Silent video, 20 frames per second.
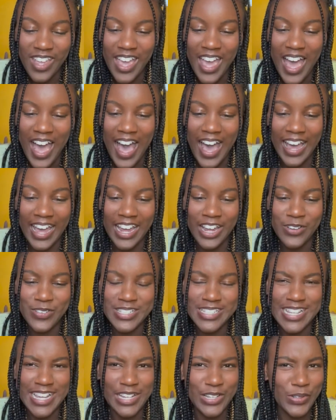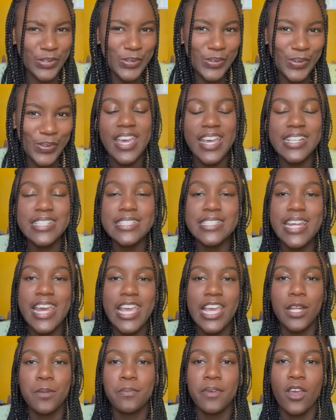I was like, ooh, it's
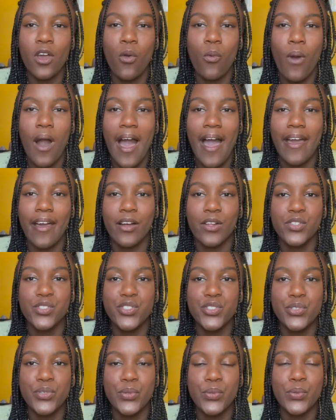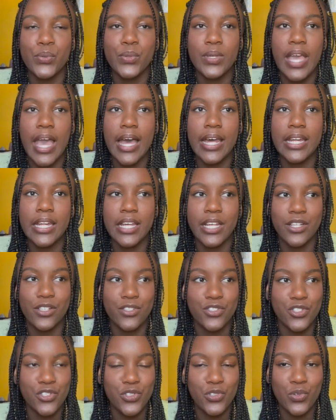taken me a while to get
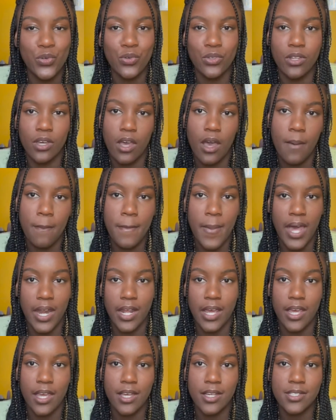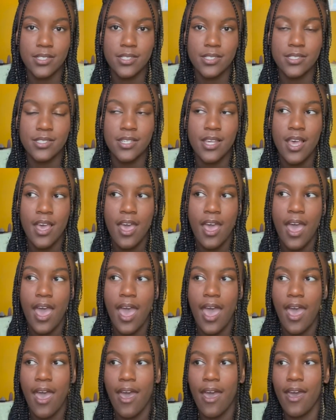into the Kemetics
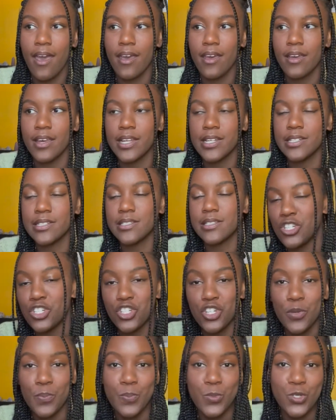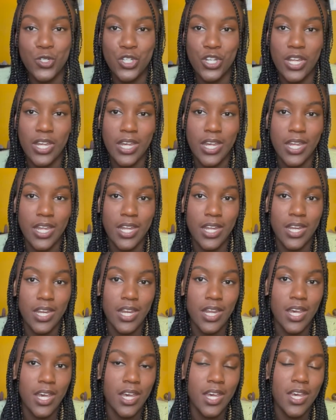and
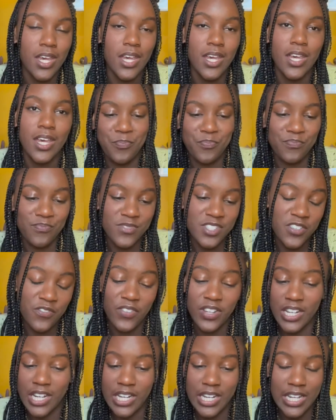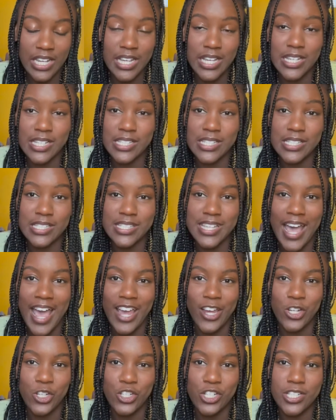Egyptian divinities.
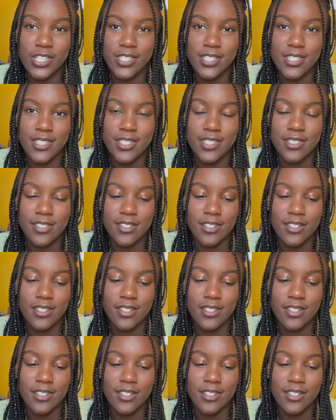I just,